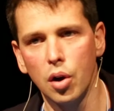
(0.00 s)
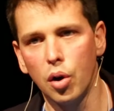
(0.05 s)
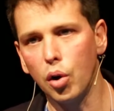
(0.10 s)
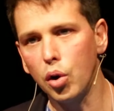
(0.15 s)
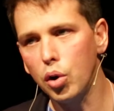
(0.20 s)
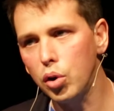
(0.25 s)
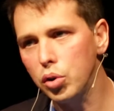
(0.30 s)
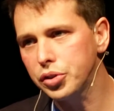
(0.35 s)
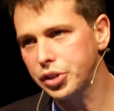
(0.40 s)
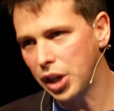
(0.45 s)

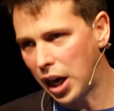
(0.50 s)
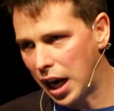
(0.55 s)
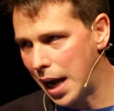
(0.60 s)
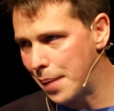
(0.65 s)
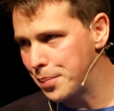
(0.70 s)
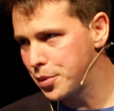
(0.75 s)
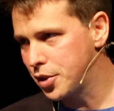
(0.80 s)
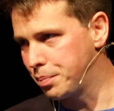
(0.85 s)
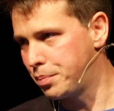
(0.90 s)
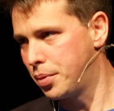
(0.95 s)
All
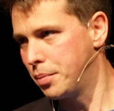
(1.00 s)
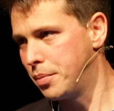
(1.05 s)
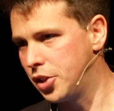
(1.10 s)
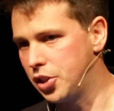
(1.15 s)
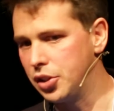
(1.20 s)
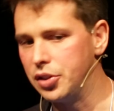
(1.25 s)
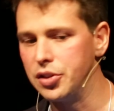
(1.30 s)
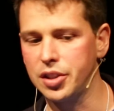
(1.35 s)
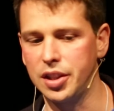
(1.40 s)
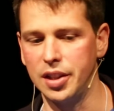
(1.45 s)
types of
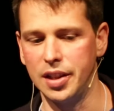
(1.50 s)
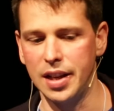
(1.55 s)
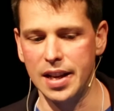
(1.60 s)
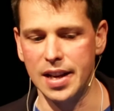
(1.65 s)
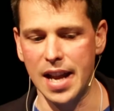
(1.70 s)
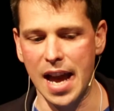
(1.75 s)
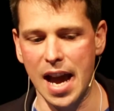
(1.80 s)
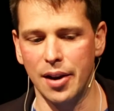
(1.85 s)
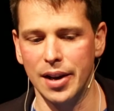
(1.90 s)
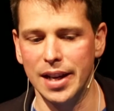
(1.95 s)
permissions can
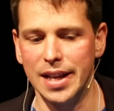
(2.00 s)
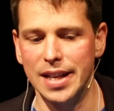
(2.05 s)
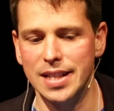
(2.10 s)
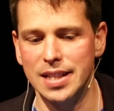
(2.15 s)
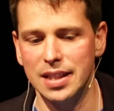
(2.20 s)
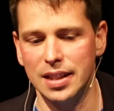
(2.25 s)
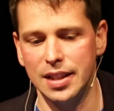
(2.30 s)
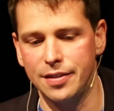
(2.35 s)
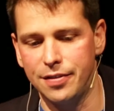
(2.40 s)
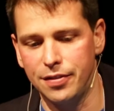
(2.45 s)
now
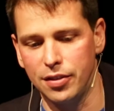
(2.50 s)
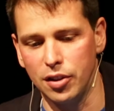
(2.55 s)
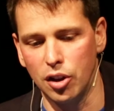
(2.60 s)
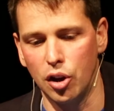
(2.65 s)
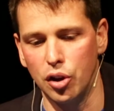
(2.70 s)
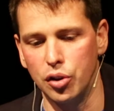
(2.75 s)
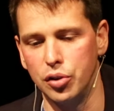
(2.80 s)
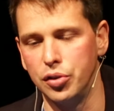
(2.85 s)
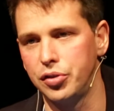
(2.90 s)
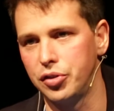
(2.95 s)
easily
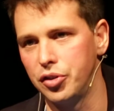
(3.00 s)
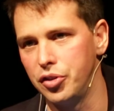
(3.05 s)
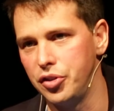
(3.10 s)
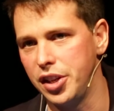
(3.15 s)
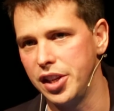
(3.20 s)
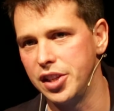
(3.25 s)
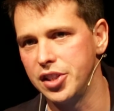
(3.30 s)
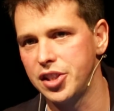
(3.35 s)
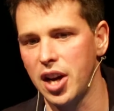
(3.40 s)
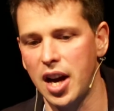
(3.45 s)
flow through
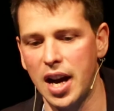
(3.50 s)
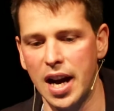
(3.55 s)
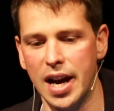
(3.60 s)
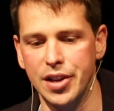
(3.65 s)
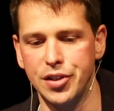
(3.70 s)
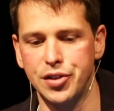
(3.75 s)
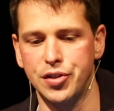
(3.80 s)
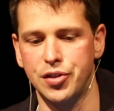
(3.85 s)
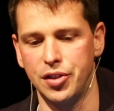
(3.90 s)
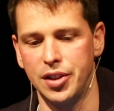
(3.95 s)
the
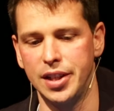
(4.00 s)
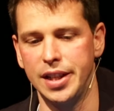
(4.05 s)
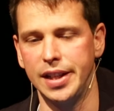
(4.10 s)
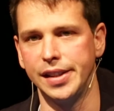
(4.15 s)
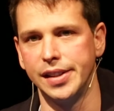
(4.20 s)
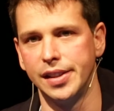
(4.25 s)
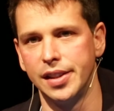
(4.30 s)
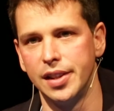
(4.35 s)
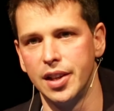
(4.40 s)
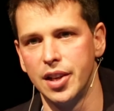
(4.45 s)
entire
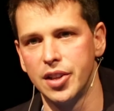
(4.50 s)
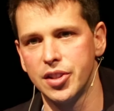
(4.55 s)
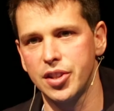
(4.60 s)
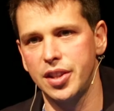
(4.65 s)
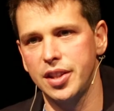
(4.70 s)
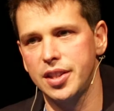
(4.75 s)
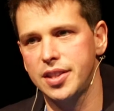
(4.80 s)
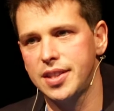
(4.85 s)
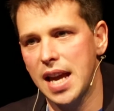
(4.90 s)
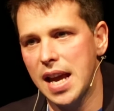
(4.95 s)
tree. So
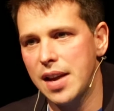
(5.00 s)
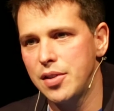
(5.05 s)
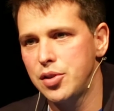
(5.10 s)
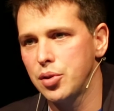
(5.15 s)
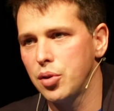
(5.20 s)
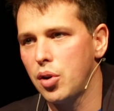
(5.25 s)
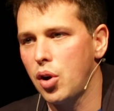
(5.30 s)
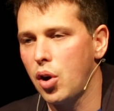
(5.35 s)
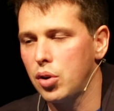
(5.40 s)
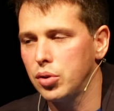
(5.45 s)
this saves
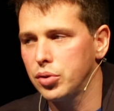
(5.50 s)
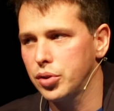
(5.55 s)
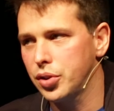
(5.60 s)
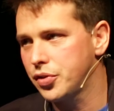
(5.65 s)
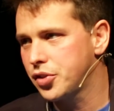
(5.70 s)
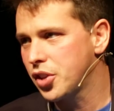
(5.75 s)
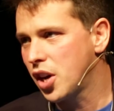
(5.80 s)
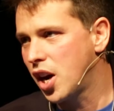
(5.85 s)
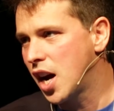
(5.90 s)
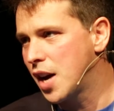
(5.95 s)
you a whole lot
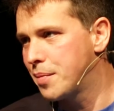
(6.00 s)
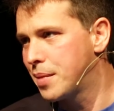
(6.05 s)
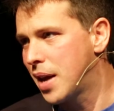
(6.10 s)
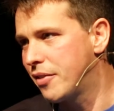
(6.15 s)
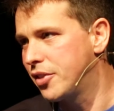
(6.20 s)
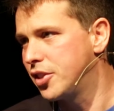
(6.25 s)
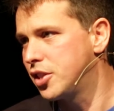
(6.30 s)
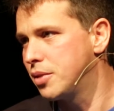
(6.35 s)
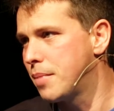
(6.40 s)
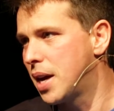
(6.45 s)
of time
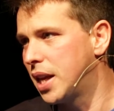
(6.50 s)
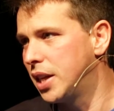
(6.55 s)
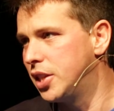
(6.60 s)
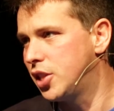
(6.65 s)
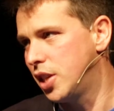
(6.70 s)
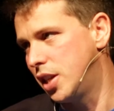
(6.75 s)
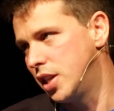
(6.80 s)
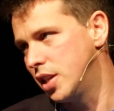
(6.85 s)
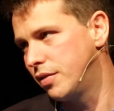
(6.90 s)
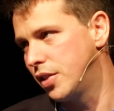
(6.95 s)
having to
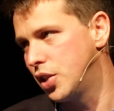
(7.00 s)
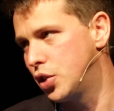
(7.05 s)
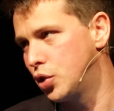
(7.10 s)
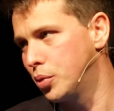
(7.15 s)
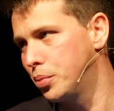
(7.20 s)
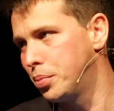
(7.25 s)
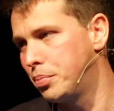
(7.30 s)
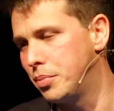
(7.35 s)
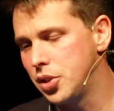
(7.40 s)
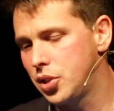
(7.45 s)
manage
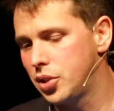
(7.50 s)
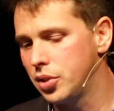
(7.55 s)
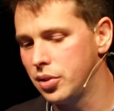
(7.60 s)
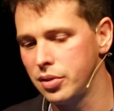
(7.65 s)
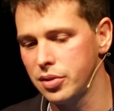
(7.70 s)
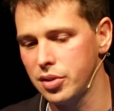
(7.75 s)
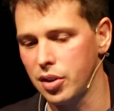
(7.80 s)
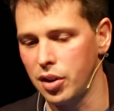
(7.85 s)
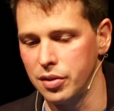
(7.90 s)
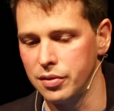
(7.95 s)
individual
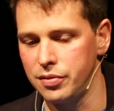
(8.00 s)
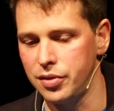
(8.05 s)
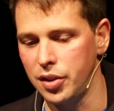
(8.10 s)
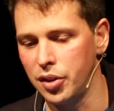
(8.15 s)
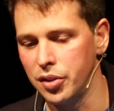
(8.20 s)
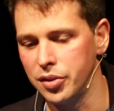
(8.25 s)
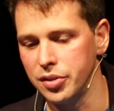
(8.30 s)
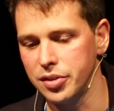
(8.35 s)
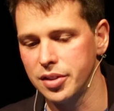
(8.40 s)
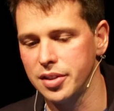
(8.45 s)
permissions on
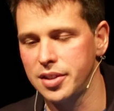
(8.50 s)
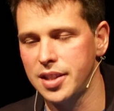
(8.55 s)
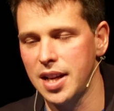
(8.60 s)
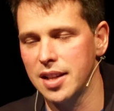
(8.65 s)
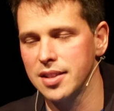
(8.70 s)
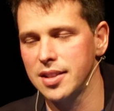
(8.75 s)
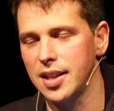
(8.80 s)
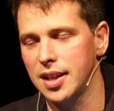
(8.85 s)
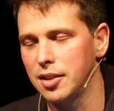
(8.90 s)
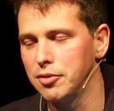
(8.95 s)
folders. It
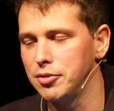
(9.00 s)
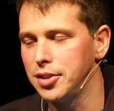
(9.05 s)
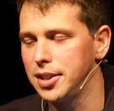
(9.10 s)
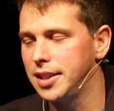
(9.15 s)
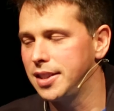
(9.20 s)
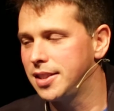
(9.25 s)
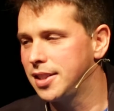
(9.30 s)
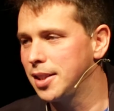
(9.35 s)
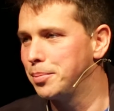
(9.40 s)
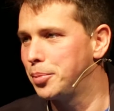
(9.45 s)
sounds like a
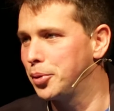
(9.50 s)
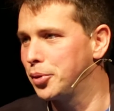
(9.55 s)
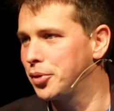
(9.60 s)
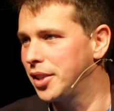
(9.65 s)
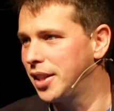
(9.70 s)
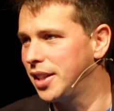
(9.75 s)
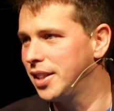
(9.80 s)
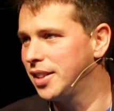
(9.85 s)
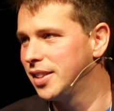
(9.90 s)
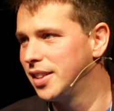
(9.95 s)
really simple
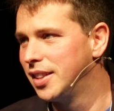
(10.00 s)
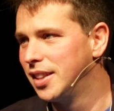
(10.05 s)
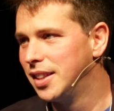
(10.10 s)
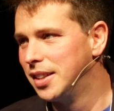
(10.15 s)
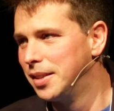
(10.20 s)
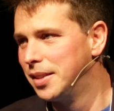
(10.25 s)
thing.